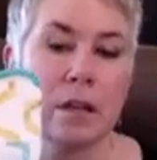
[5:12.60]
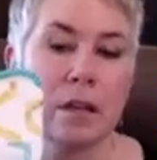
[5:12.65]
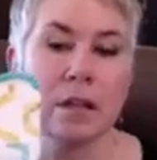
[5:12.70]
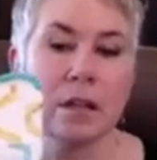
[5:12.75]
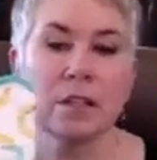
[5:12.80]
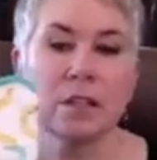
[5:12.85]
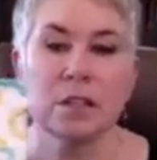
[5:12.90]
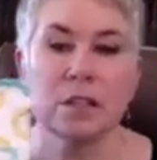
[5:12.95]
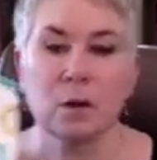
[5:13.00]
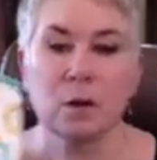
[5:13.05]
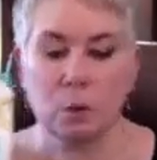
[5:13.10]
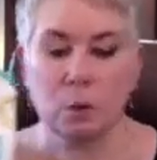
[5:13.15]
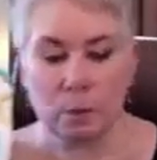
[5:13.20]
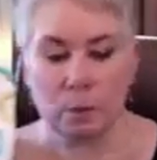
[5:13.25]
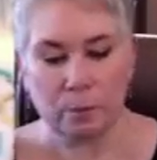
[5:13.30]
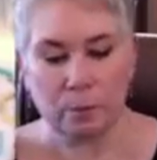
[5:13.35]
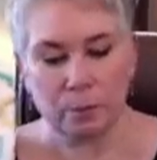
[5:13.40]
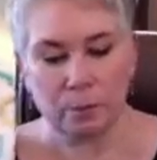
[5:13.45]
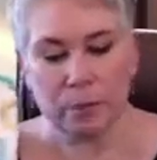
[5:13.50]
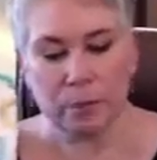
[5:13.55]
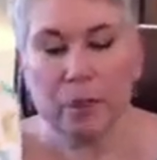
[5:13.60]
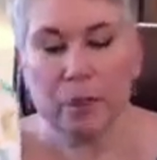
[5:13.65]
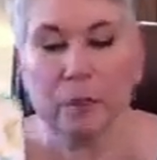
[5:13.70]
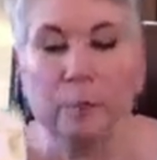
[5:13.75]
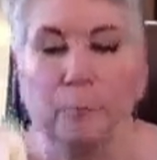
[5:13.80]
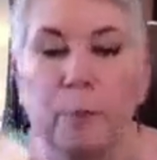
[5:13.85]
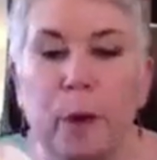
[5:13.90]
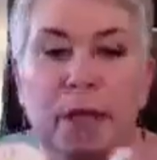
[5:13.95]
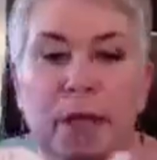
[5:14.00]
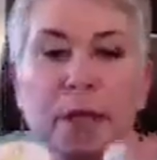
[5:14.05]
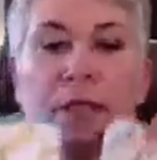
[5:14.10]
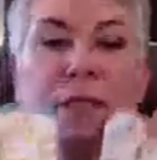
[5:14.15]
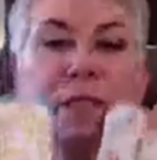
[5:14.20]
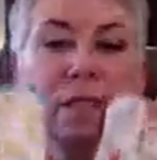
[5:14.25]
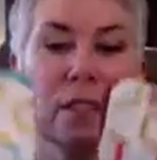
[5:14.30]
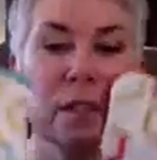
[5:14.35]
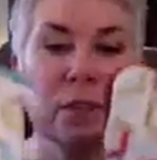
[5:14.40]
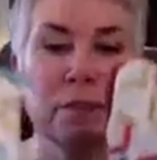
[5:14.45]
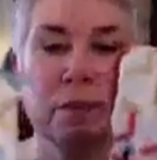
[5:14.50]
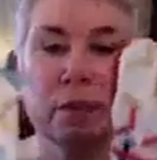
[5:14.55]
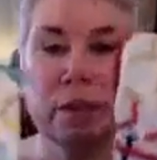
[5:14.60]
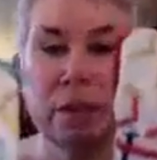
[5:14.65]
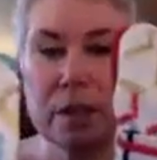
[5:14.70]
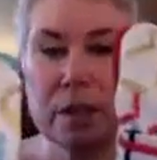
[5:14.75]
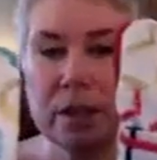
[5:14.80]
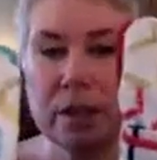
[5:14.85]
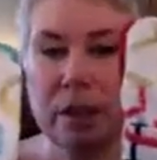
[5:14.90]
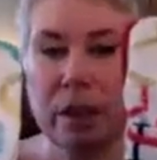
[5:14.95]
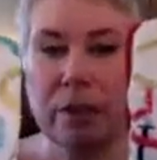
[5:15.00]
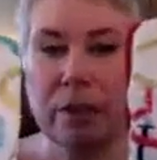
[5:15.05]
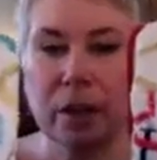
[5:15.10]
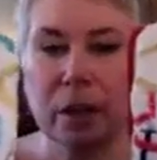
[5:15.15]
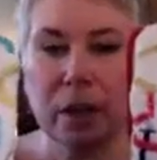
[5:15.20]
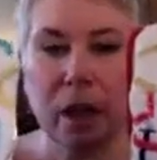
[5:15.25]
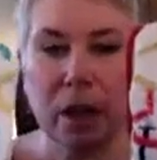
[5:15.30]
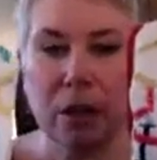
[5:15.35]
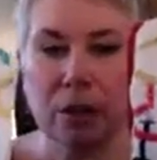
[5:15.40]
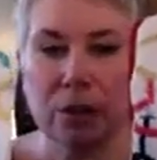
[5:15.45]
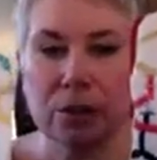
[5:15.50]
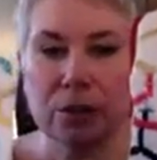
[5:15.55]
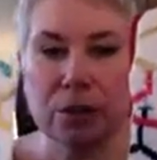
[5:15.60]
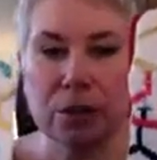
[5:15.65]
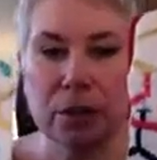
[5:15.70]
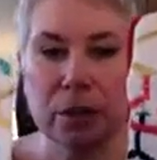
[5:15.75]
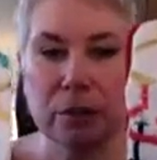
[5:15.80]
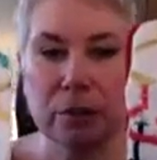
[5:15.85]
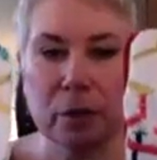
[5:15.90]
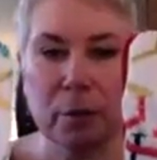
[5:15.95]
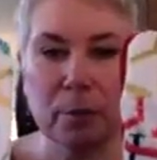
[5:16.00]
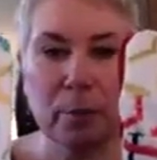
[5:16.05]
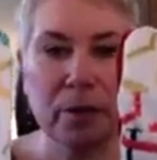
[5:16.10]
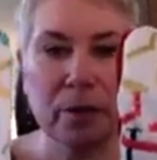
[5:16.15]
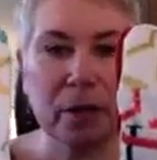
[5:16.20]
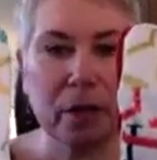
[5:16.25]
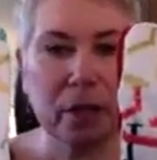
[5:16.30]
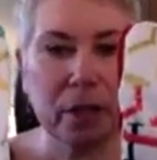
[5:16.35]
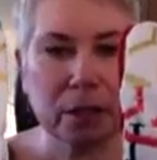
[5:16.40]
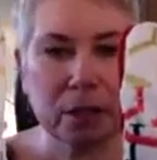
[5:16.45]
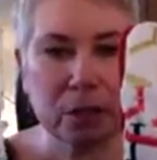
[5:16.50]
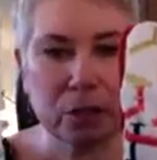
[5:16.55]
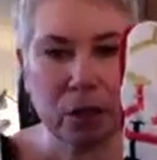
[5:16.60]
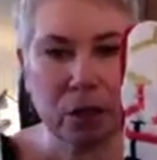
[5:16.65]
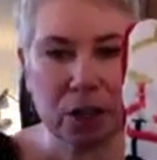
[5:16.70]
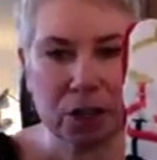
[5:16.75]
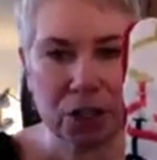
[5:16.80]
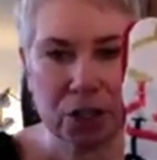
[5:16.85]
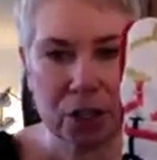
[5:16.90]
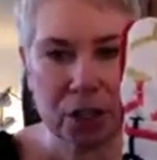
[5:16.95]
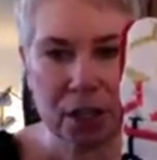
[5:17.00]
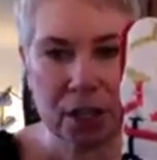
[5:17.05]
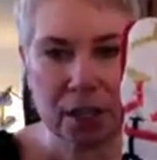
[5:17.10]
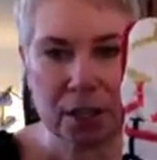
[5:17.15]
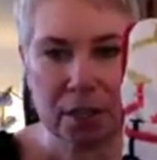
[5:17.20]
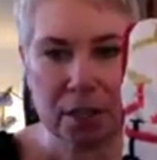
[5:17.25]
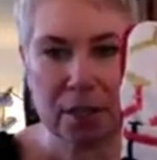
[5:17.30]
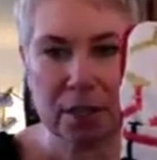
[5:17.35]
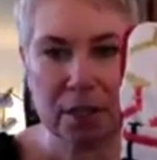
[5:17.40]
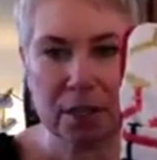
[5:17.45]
So the button is different and the colors are different, but the construction is the